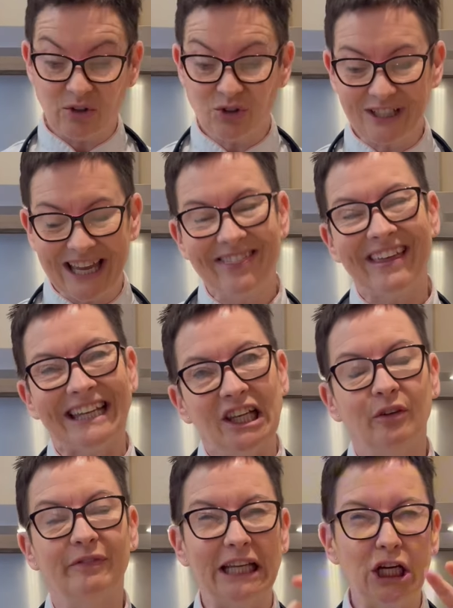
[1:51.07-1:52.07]
to get that
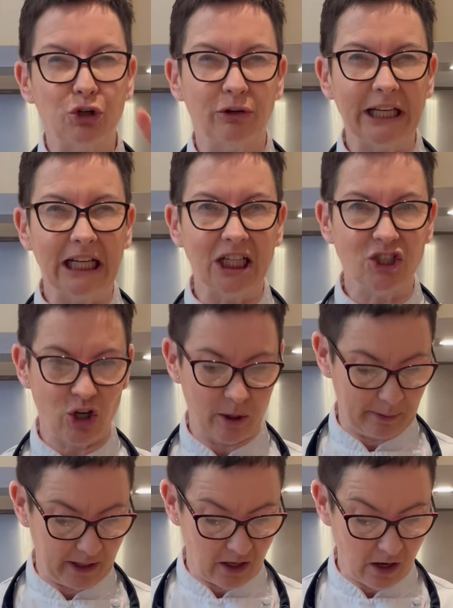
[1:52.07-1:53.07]
lovely crinkle
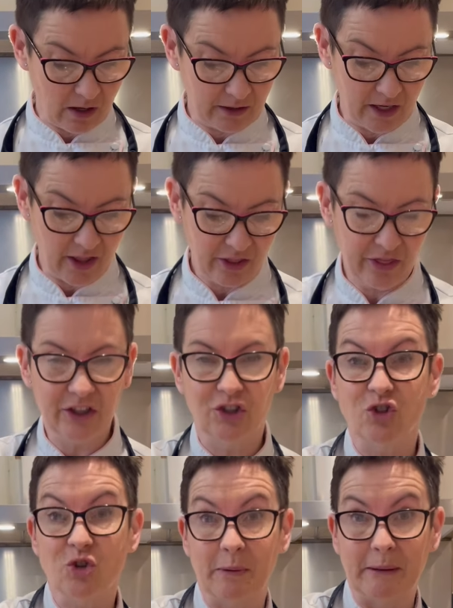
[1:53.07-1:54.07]
topping on the
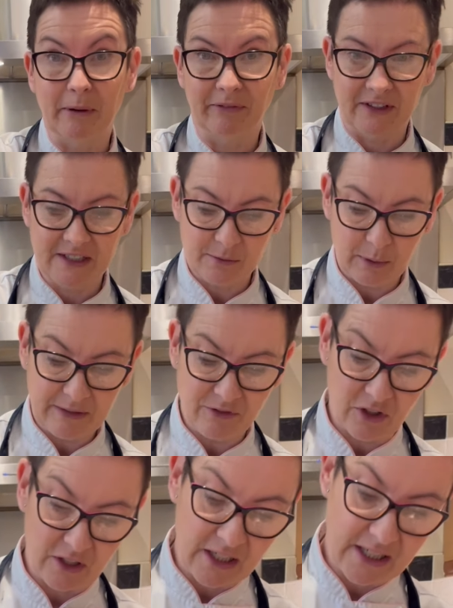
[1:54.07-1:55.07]
gingerbread muffins, what I've
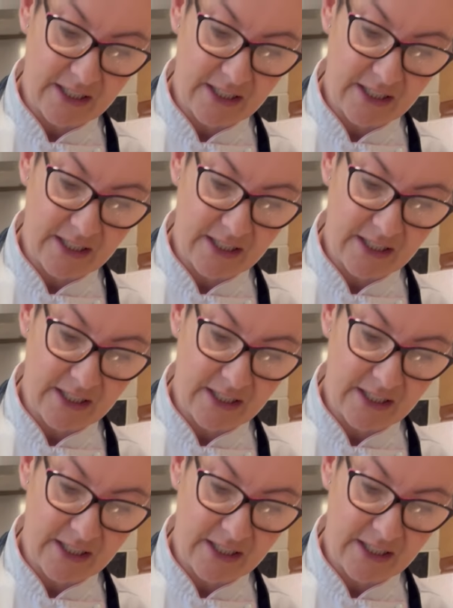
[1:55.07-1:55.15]
done is